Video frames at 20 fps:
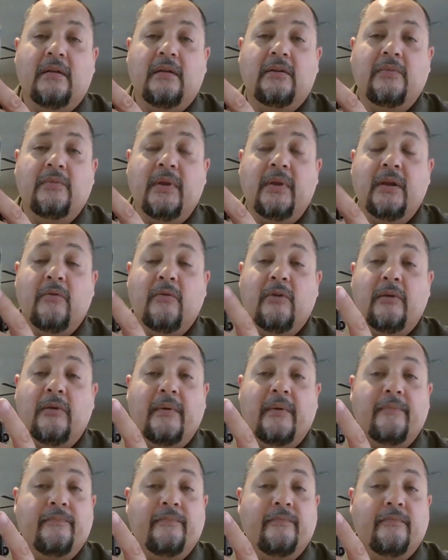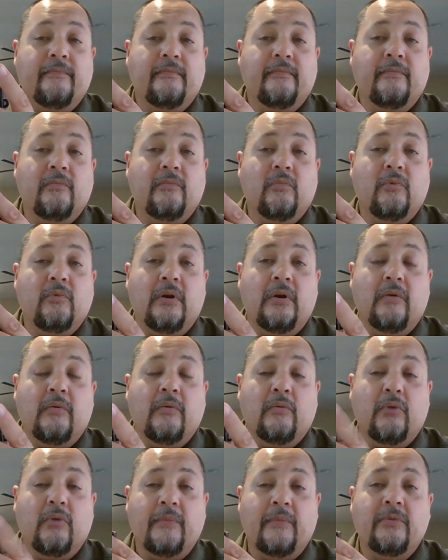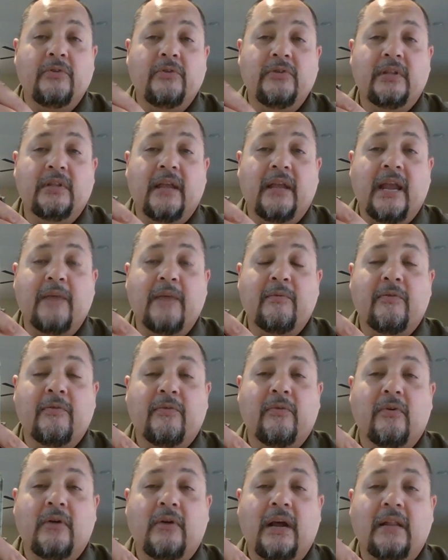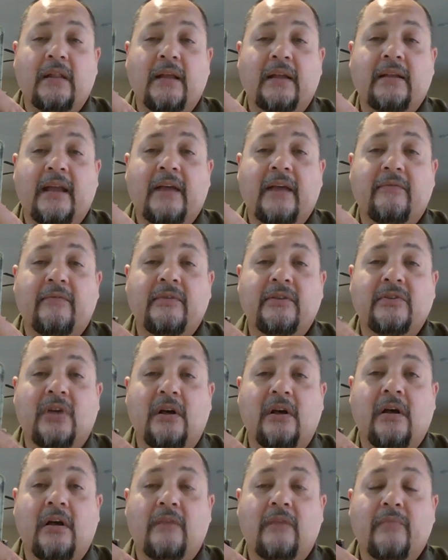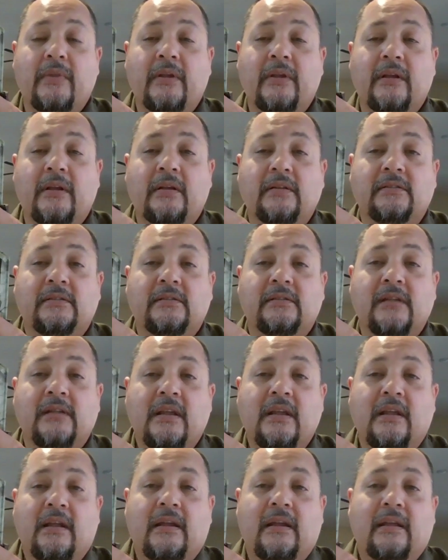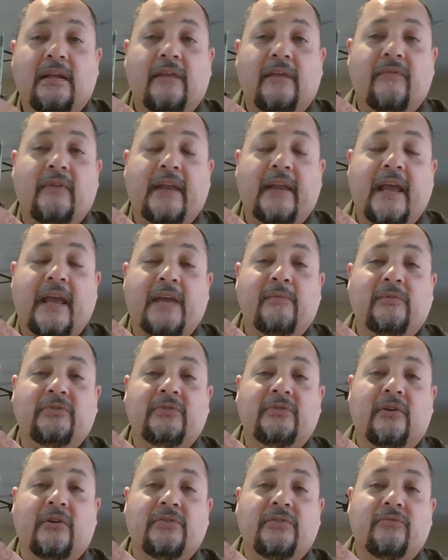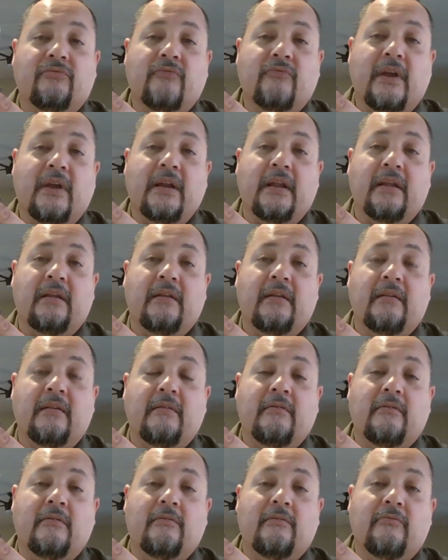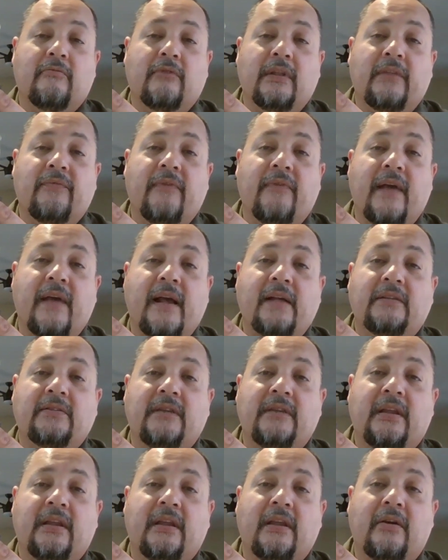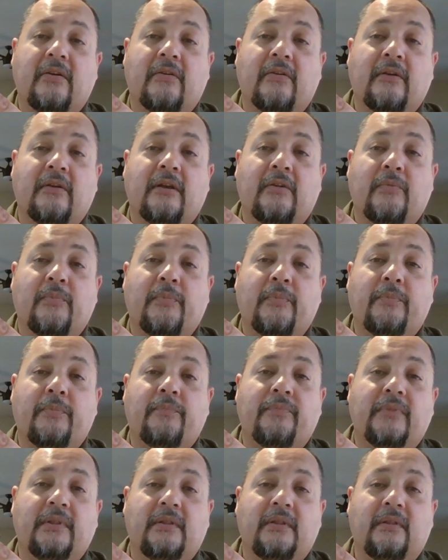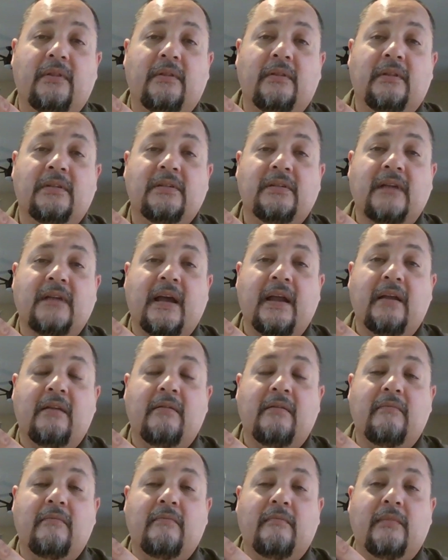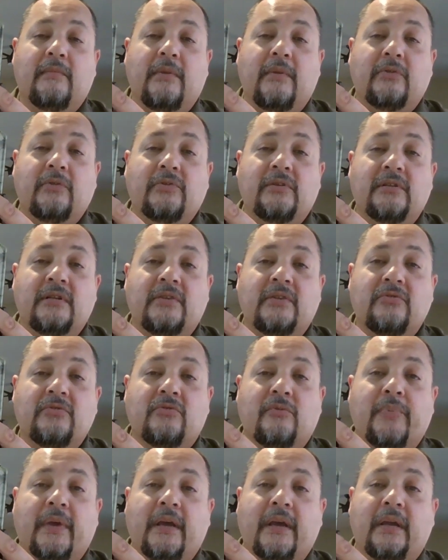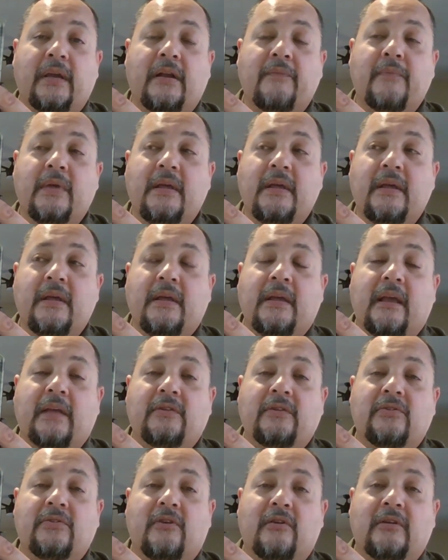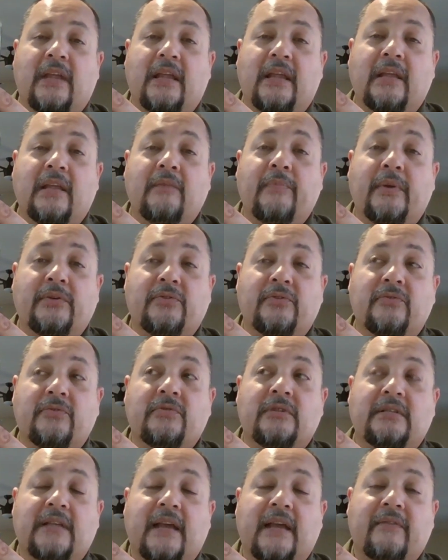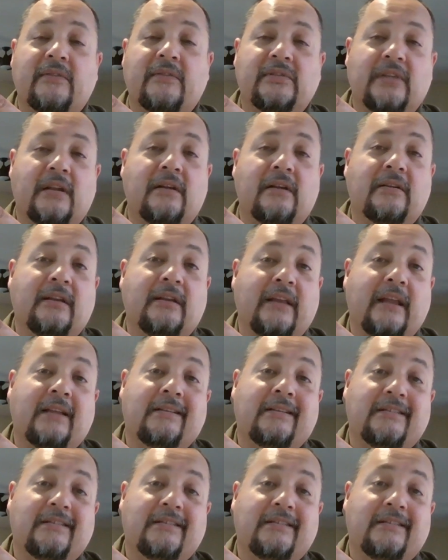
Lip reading: depending on what I'm using the camera for, I like to have these on because if an animal starts running really fast here, the side motion sensor will pick it up and start taking pictures because I have it set on to take